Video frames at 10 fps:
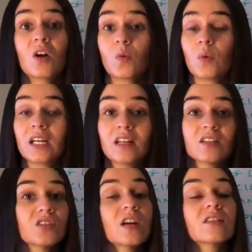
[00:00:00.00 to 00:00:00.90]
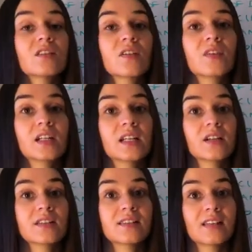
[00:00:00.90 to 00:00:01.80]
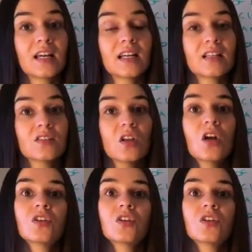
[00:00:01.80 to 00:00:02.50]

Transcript: we can adjust our ventilator settings